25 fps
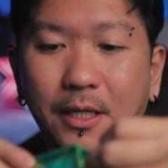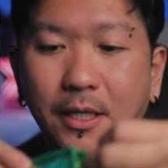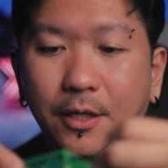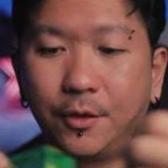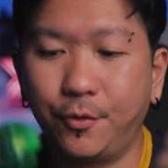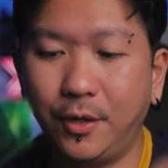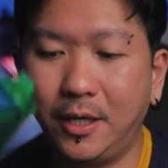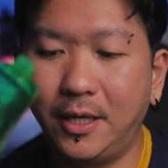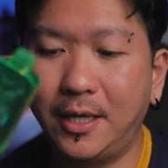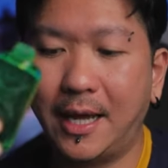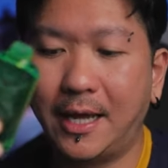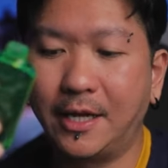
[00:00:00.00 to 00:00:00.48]
The
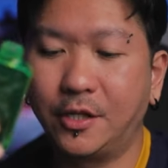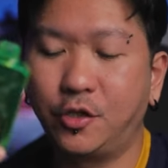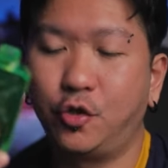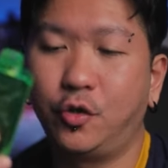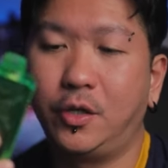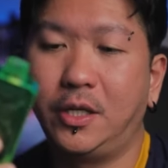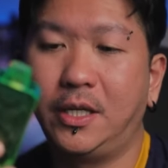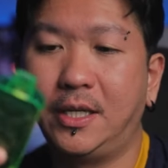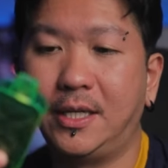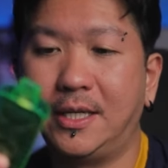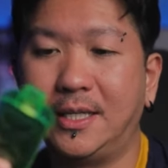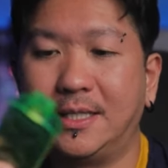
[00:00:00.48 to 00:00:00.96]
green
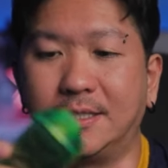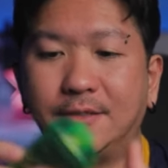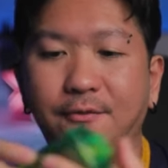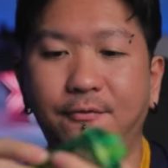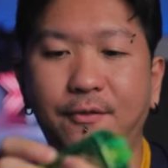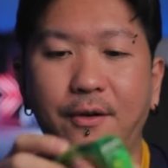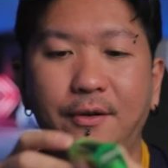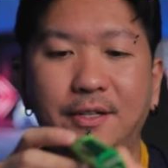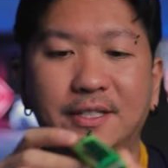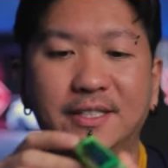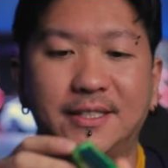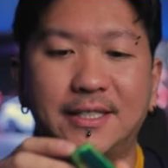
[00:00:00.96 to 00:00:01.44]
actually is
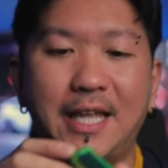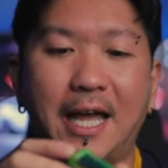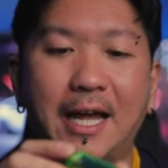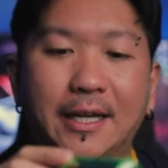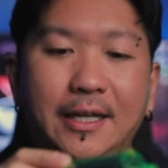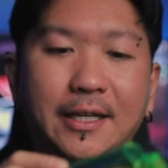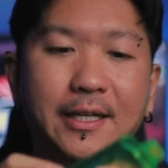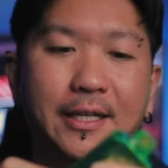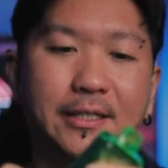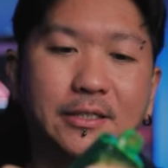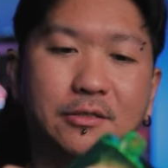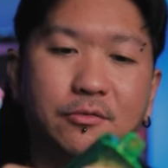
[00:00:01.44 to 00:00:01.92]
very
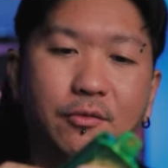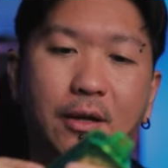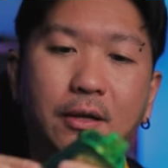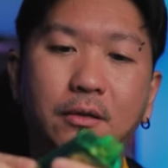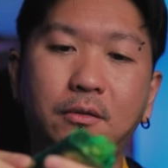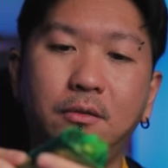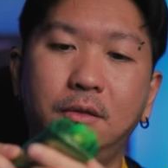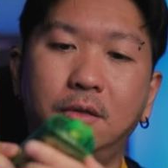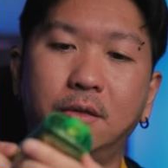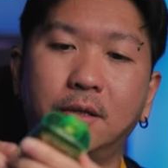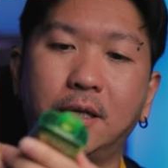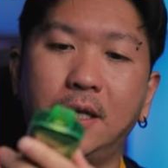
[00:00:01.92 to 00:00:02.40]
stunning as
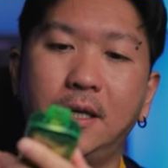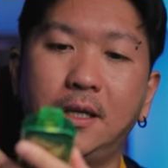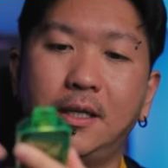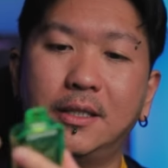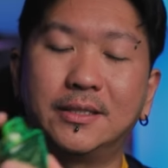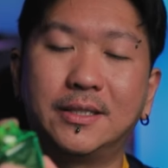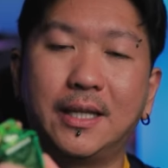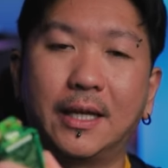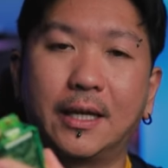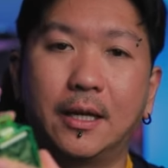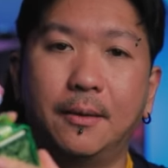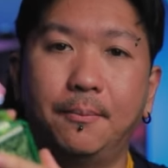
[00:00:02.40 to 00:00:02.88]
well. Okay,
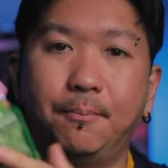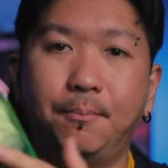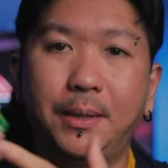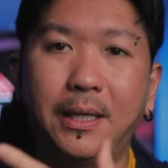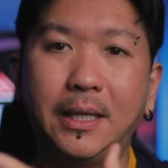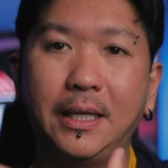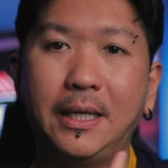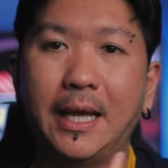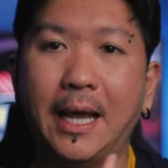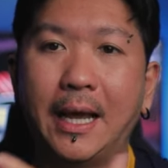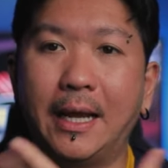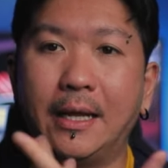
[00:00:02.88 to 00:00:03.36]
it's like a
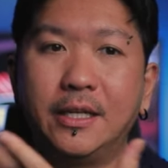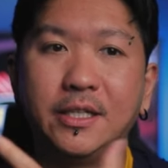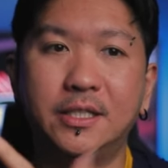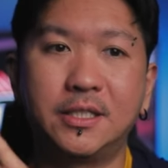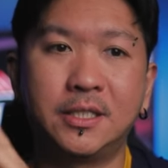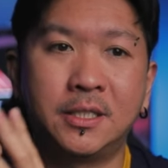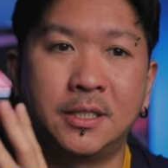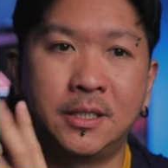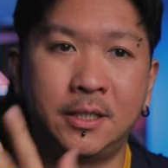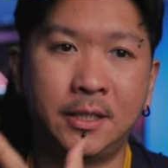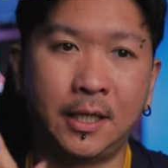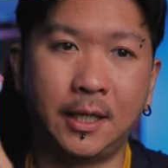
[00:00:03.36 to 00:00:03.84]
Billie
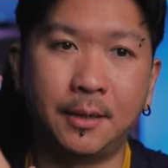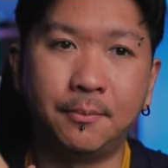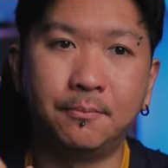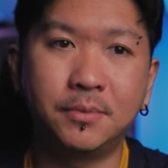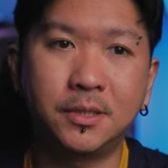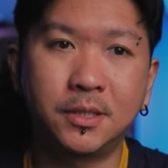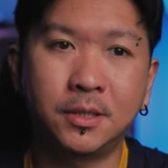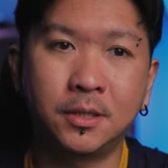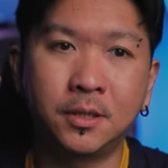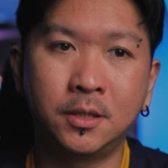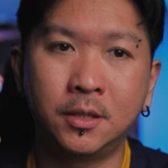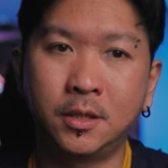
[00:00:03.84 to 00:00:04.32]
Eilish
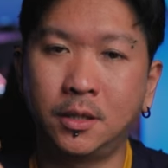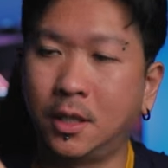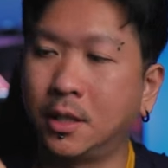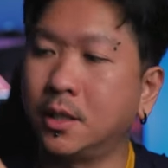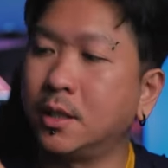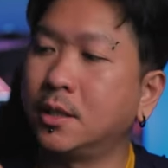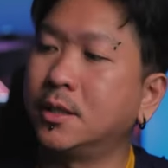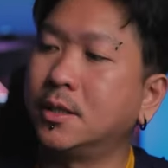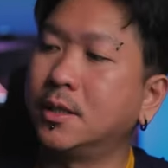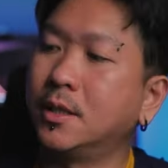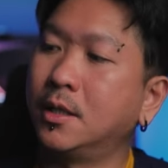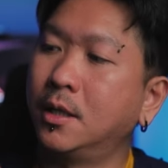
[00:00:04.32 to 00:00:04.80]
themes,
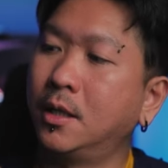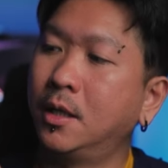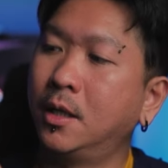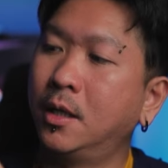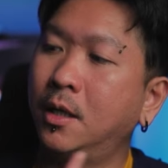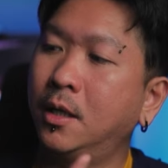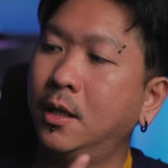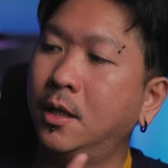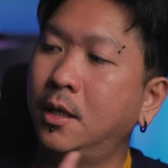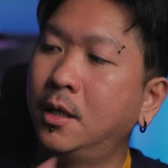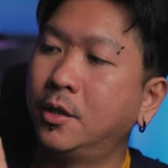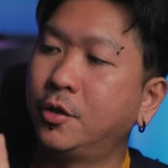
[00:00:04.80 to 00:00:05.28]
like this
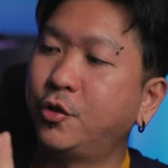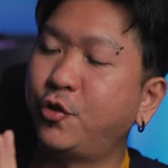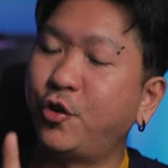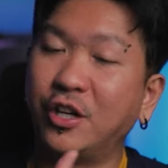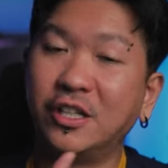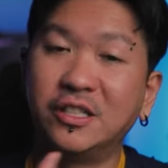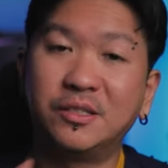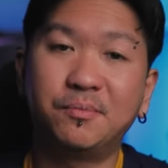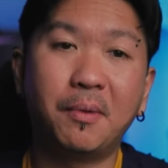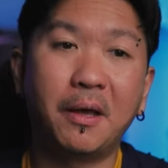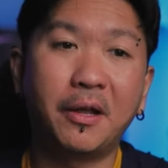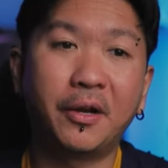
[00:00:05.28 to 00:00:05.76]

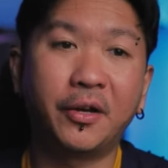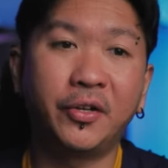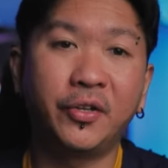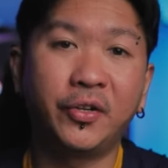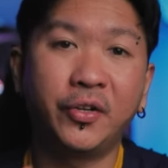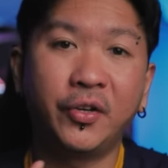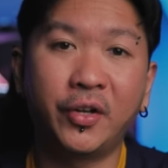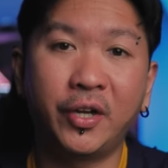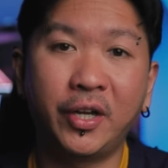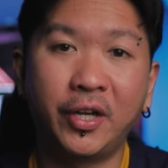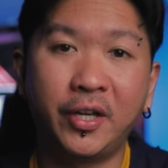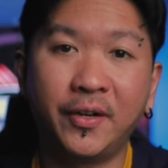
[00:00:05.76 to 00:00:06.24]

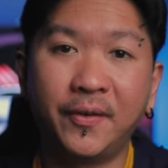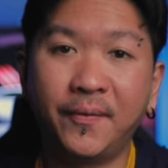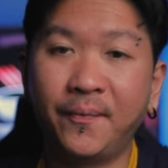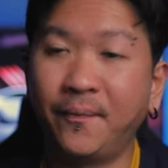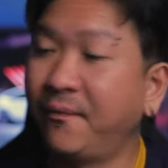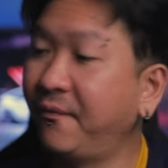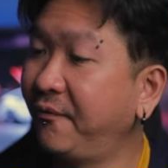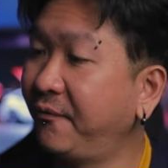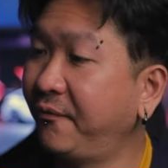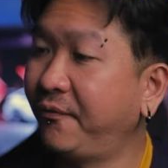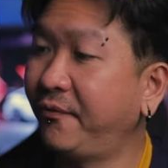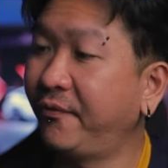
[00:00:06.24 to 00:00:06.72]
transparent green.
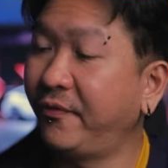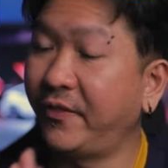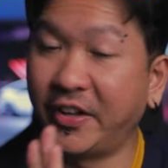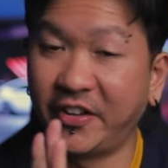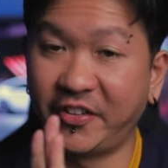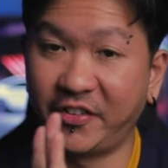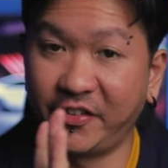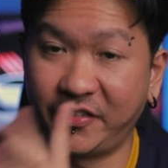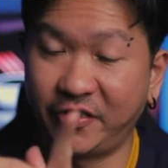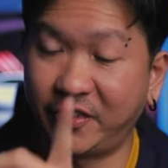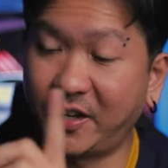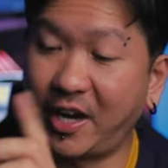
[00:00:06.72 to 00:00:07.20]

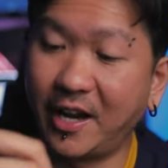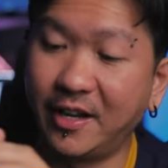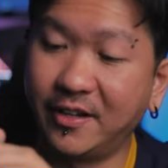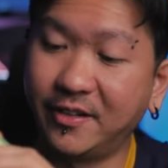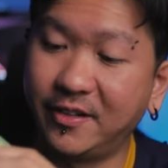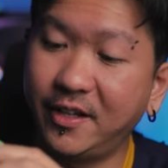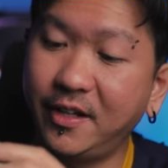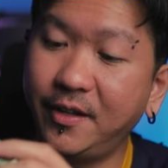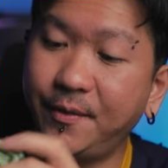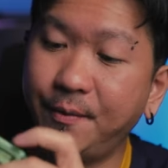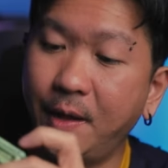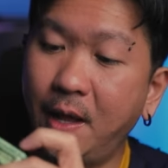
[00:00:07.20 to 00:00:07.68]
Let's just try and
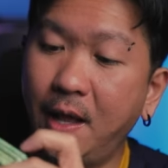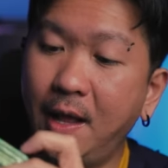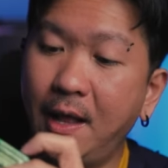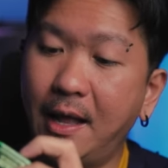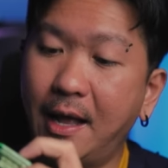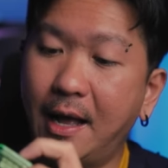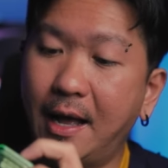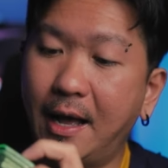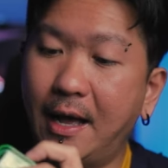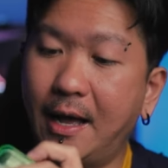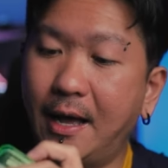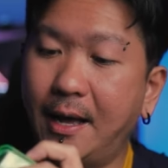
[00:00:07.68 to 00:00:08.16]
see.
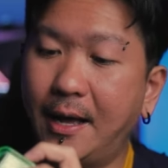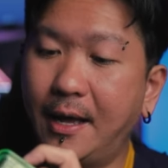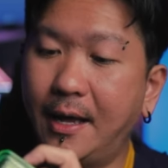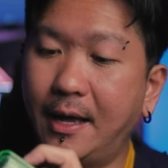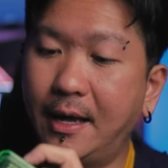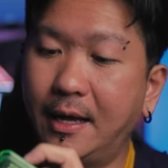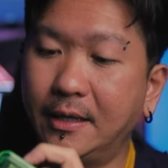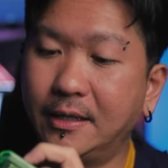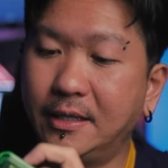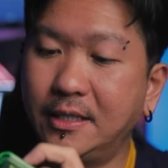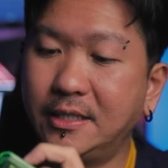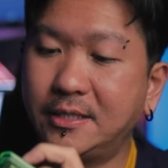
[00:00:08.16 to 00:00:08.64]

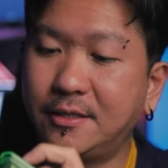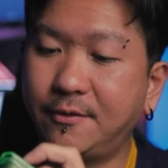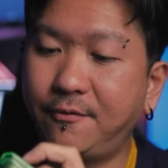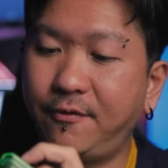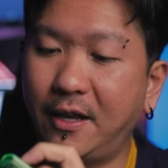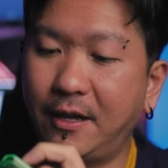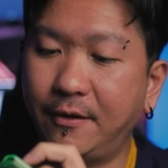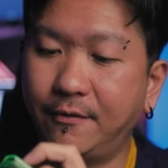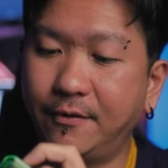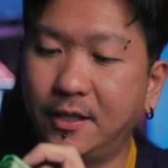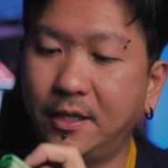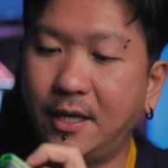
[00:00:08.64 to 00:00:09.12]
Uh, this
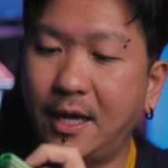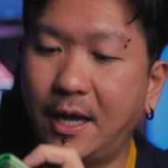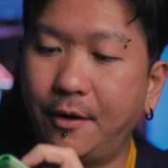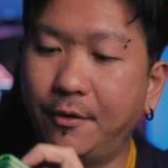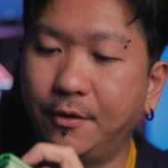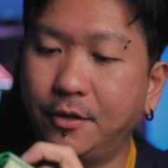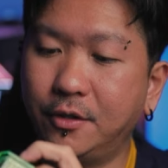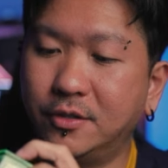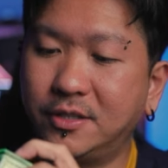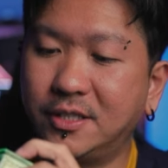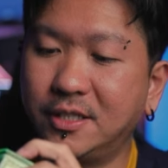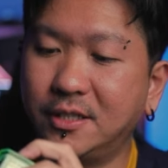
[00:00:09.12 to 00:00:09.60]
flavor I
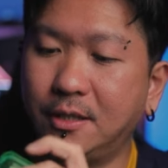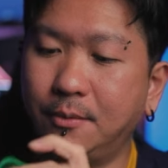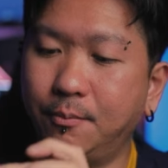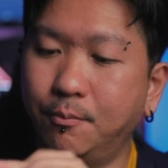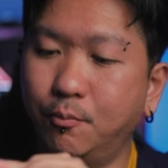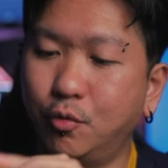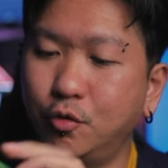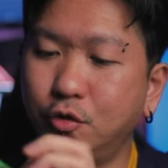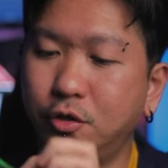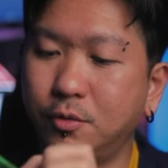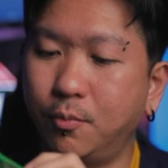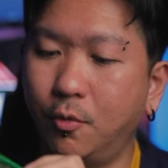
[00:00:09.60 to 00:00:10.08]
will use it
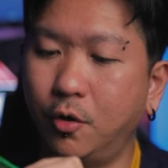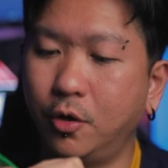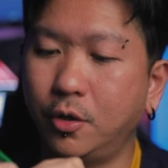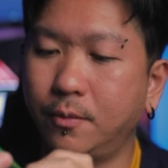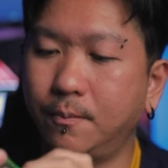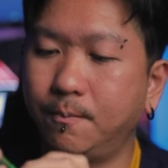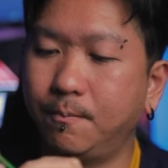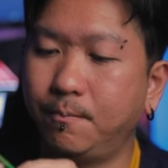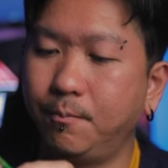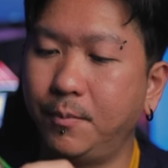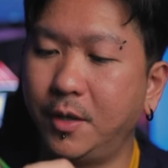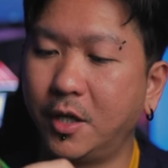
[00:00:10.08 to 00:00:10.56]
in boost mode
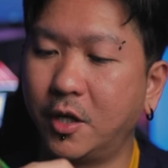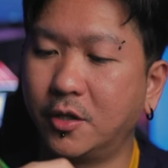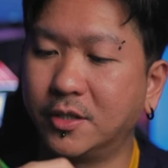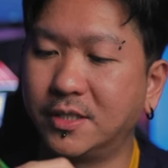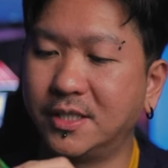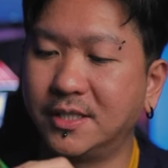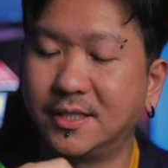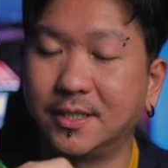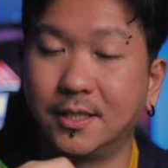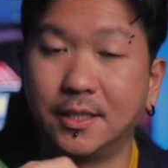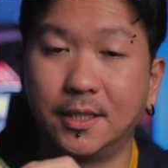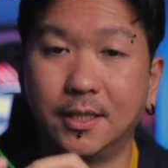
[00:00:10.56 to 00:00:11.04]

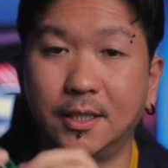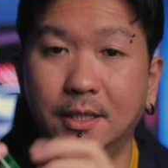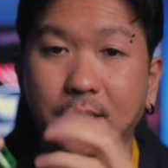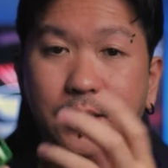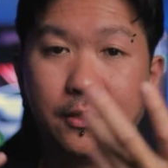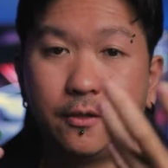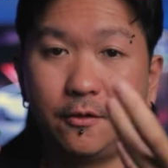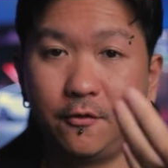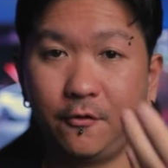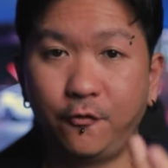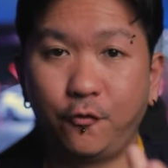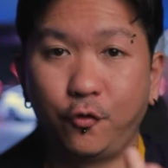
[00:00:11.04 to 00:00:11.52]
because it's a
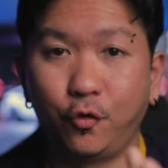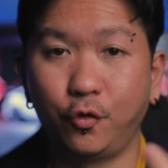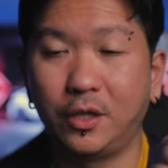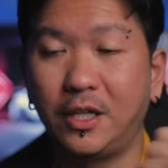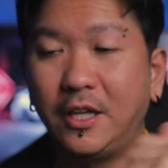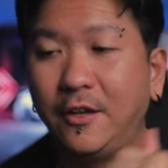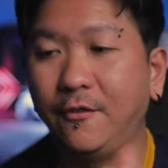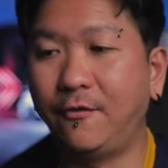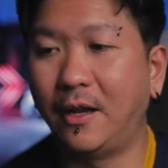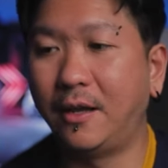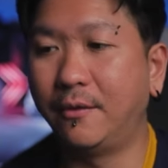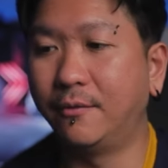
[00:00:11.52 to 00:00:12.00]

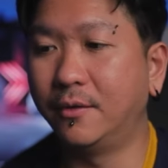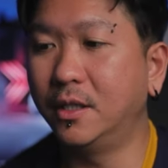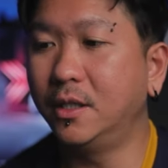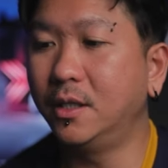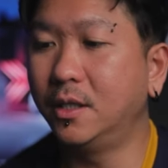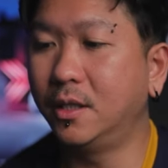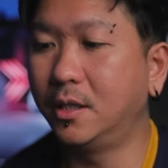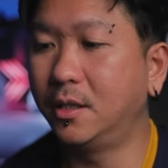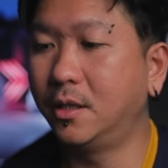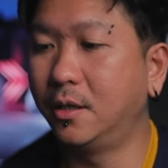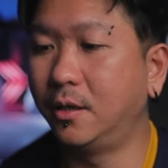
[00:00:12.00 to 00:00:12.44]
fruity flavor.